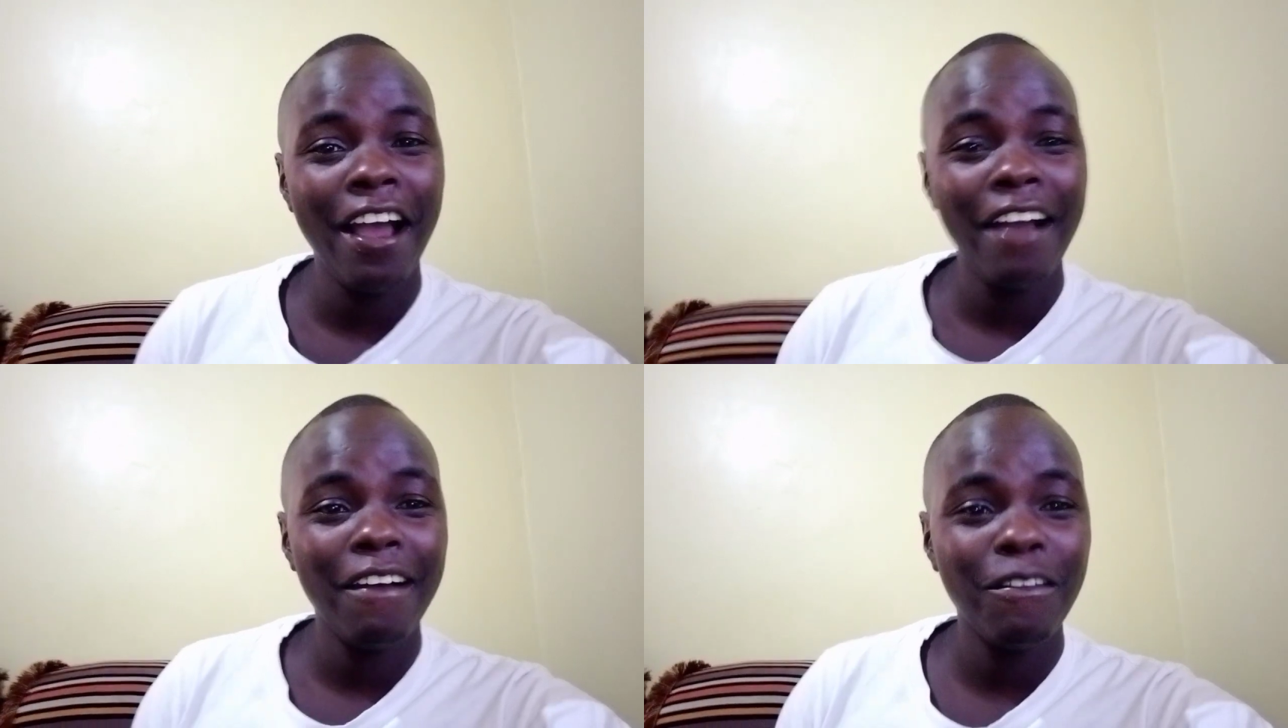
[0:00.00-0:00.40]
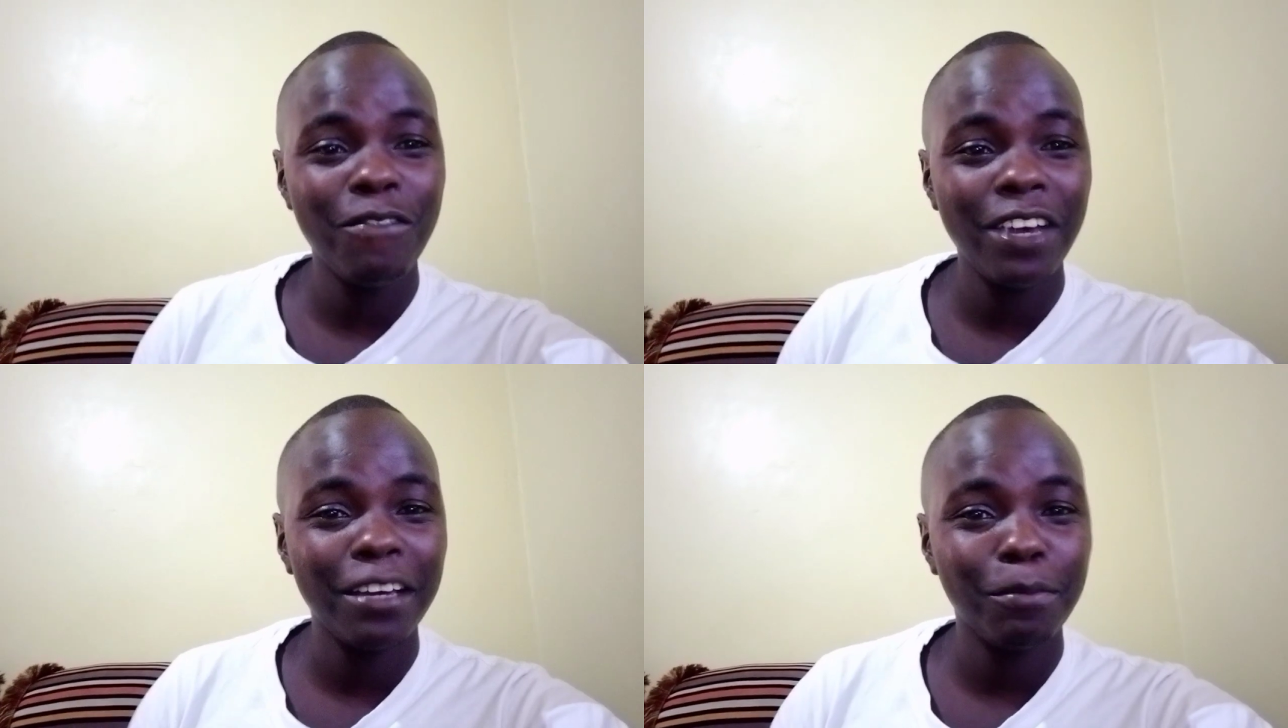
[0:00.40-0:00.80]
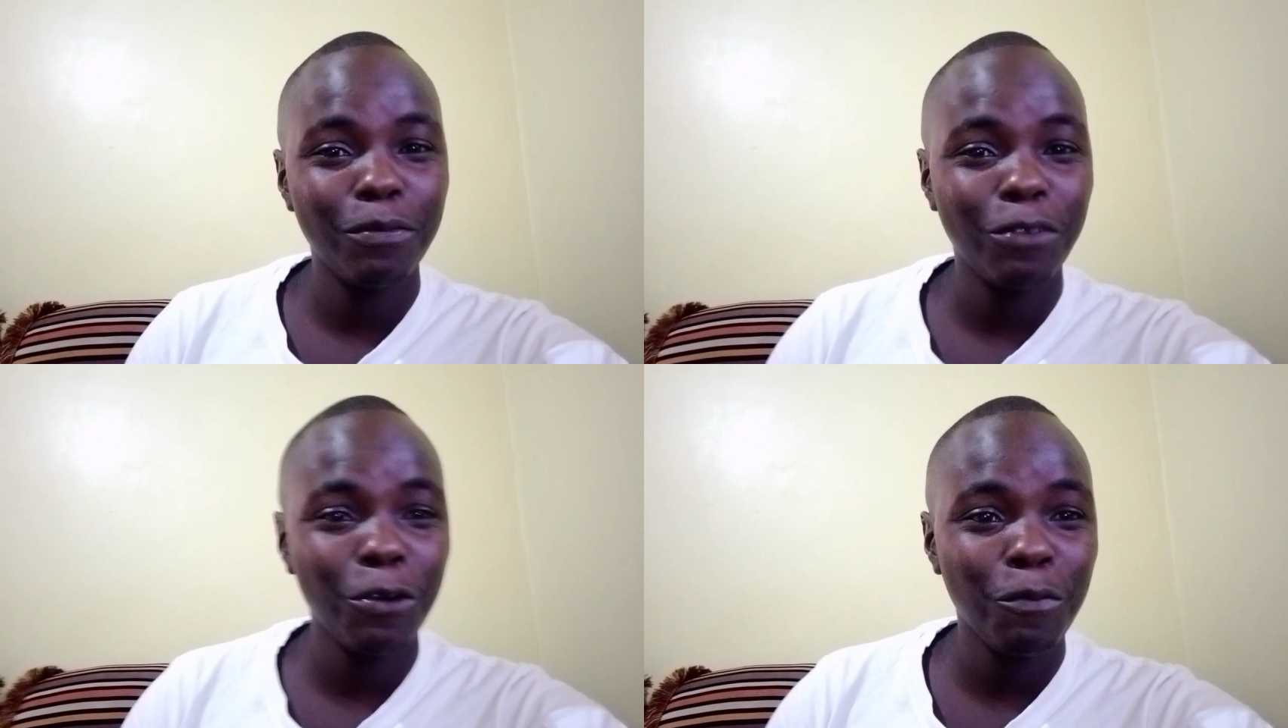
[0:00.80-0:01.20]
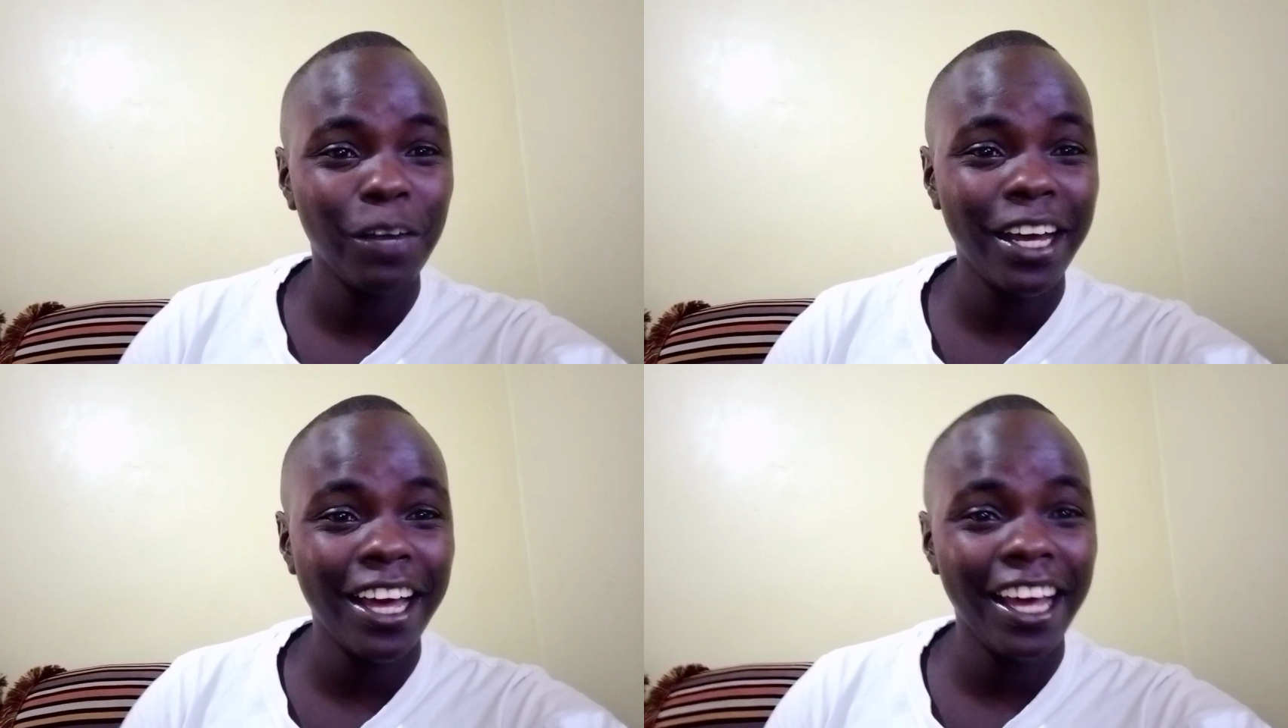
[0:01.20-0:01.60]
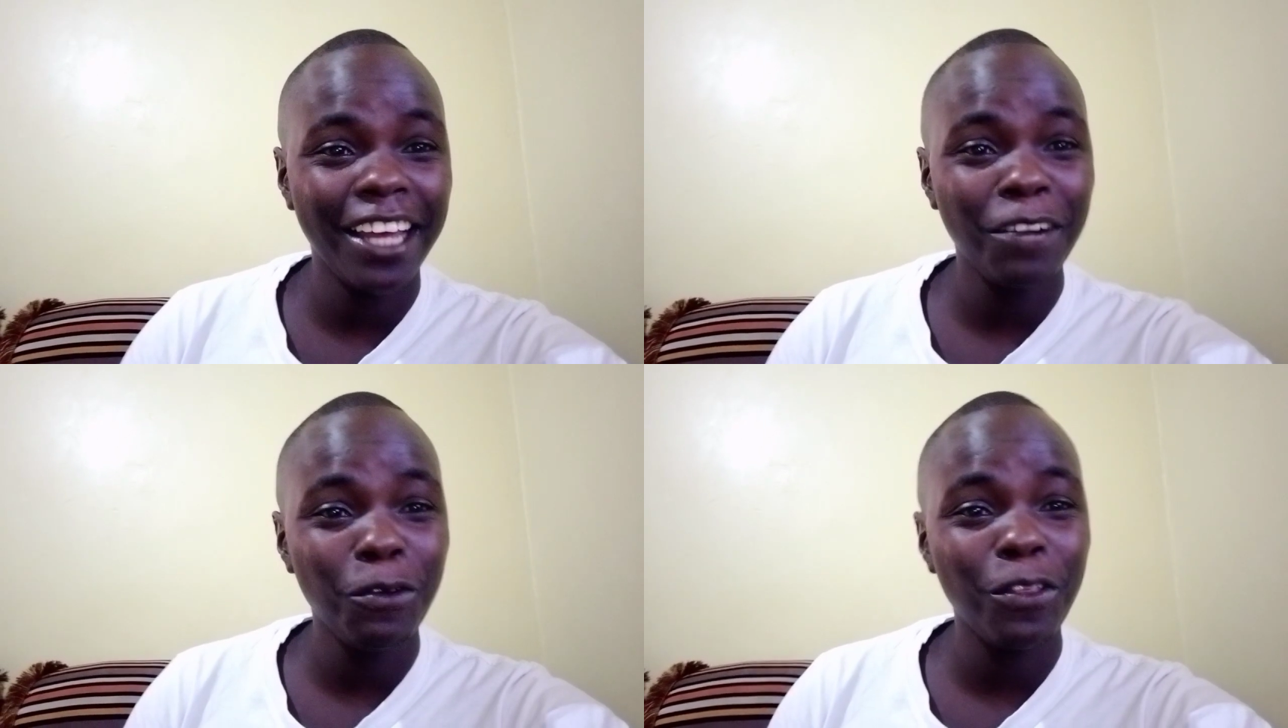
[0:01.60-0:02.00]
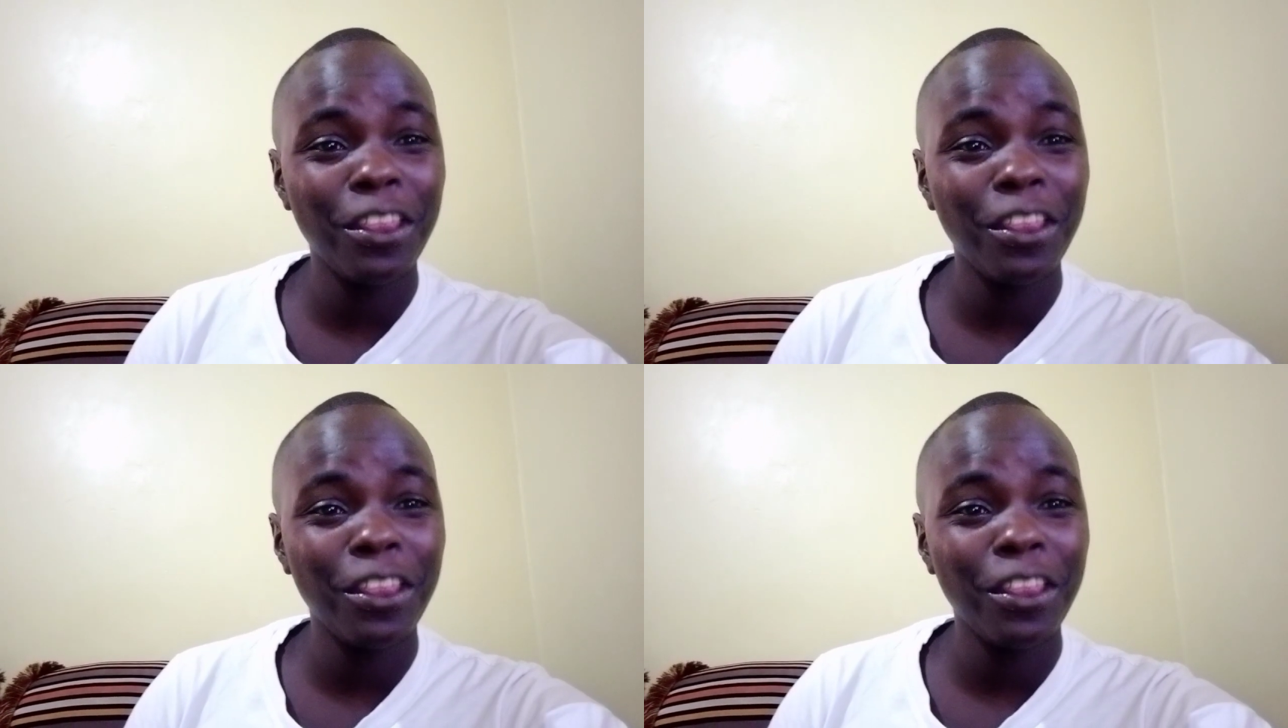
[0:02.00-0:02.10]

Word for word: vibe from her i know